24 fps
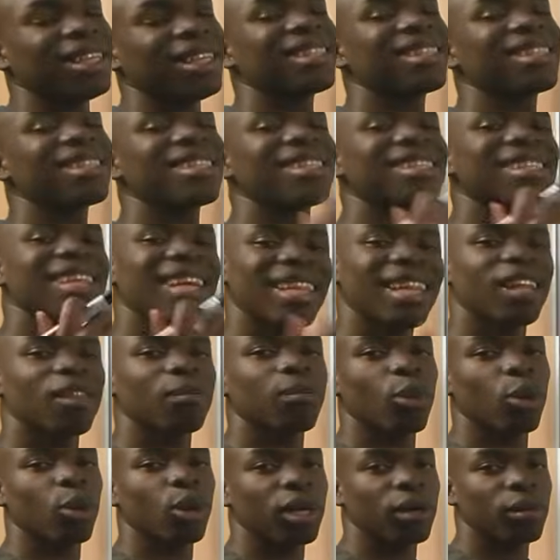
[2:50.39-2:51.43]

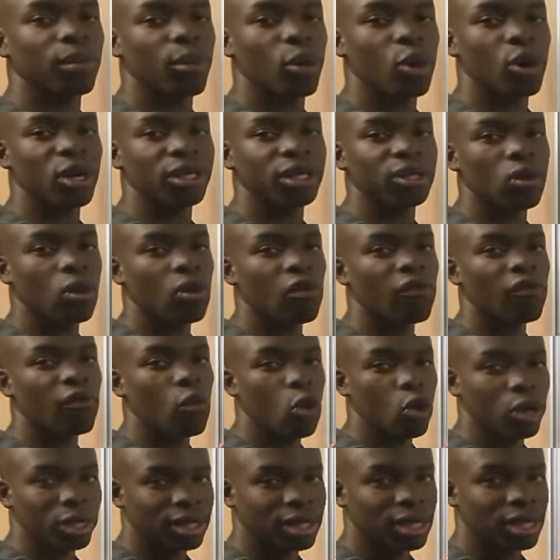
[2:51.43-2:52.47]
standard boiling point of
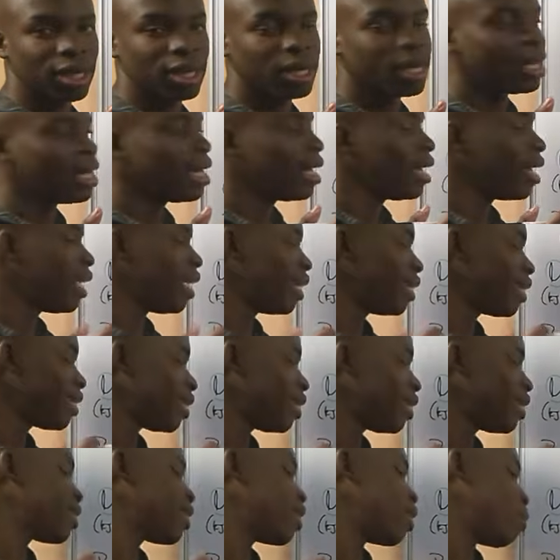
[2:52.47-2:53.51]
water. It
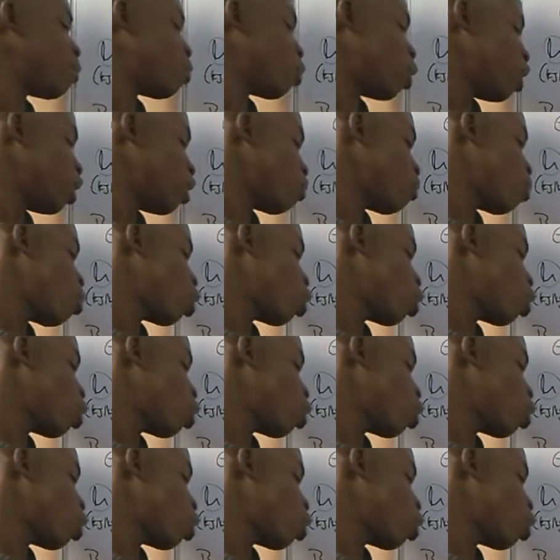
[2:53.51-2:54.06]
is the boiling